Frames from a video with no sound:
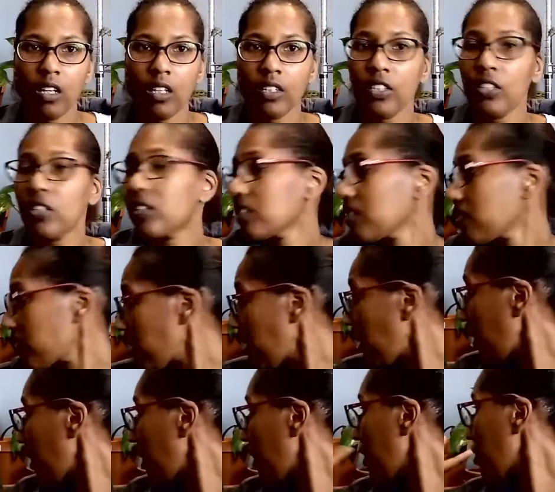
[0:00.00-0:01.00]
You can
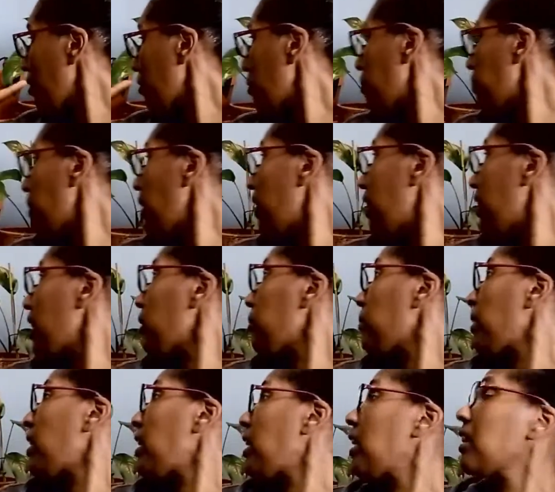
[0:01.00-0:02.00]
see behind
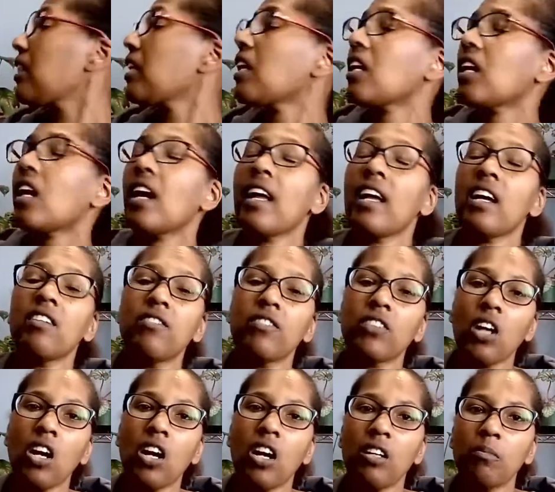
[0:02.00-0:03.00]
me that I have
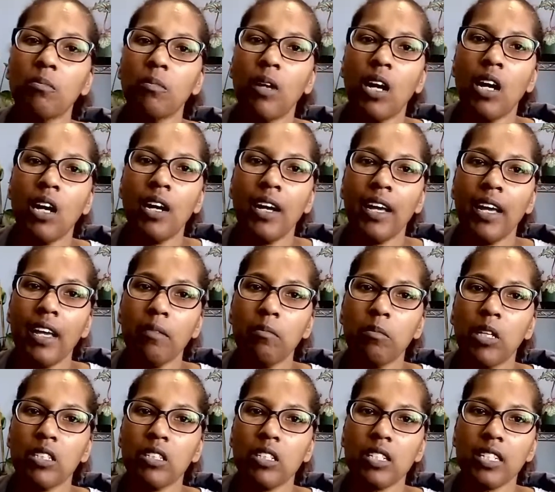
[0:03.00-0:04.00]
got my
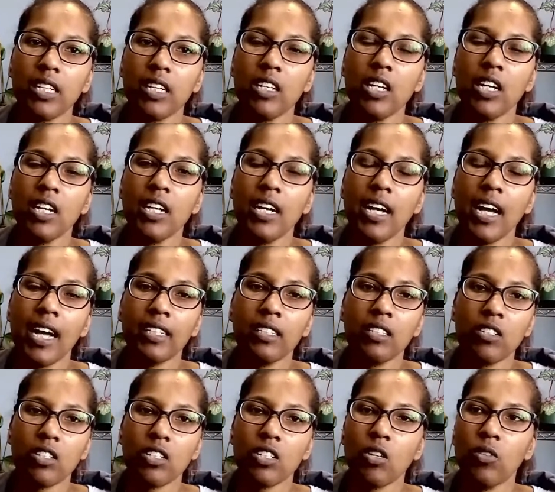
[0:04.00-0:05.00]
Monstera and
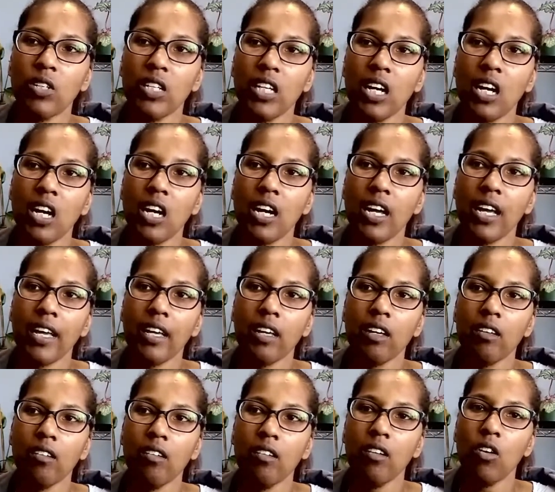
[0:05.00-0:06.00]
Sonyi
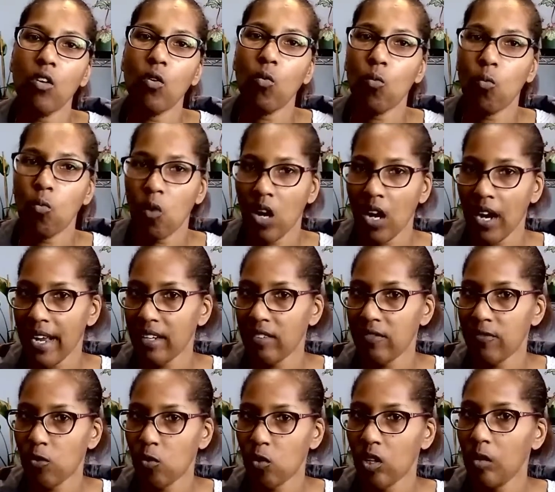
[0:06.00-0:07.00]
wide
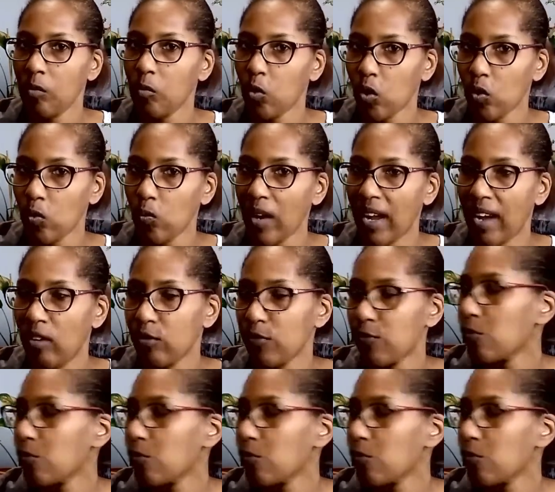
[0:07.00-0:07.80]
form or round